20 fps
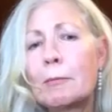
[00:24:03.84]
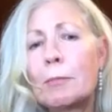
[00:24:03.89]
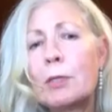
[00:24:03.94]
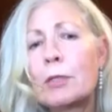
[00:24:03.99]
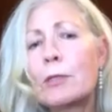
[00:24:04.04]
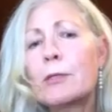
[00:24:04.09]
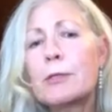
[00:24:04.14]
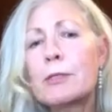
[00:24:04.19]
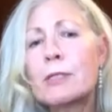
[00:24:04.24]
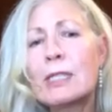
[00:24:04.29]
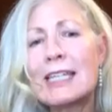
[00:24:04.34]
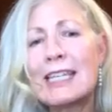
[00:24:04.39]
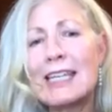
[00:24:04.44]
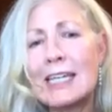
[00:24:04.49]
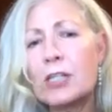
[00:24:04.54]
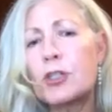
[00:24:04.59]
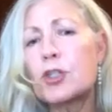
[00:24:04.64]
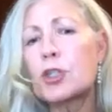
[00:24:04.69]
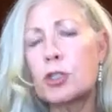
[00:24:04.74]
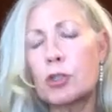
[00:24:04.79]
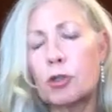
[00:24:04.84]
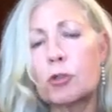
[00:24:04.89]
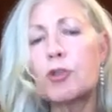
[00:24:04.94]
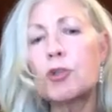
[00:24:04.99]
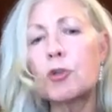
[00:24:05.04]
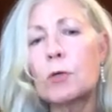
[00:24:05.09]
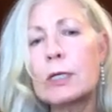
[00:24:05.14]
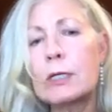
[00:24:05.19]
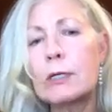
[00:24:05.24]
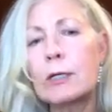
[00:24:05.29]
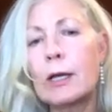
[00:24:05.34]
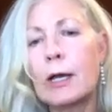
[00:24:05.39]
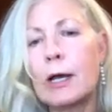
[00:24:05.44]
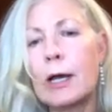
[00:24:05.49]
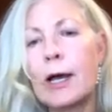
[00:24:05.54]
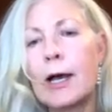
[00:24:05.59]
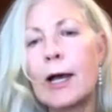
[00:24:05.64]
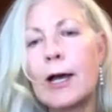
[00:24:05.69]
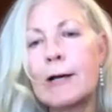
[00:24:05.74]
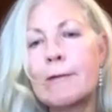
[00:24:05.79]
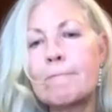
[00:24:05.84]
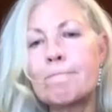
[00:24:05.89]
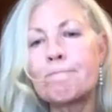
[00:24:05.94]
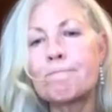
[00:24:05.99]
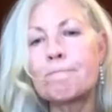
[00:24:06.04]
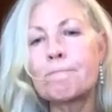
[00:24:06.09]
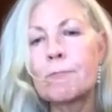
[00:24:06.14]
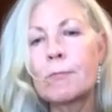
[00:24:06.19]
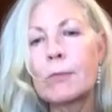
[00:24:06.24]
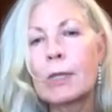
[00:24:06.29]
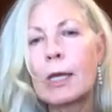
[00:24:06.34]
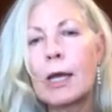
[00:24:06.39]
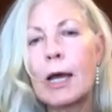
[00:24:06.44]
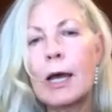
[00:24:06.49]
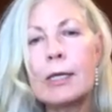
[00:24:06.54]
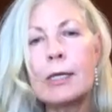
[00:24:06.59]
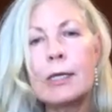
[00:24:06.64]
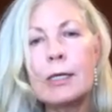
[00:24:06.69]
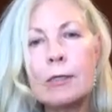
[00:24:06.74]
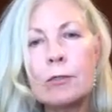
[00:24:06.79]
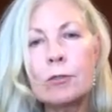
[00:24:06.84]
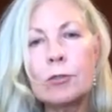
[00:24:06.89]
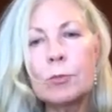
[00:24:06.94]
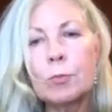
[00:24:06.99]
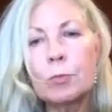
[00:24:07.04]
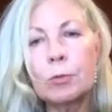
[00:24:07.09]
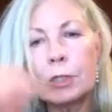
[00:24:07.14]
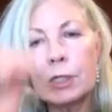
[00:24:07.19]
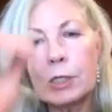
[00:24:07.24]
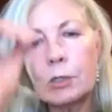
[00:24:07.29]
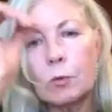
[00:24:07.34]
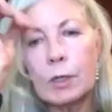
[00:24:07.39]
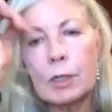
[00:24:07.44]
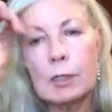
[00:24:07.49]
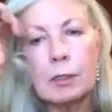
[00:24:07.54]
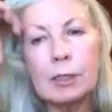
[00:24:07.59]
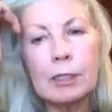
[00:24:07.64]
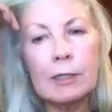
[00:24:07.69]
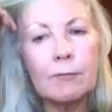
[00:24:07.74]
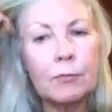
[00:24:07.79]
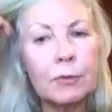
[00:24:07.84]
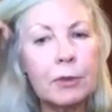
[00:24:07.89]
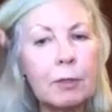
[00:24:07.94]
pills each surgery. I healed pretty quickly.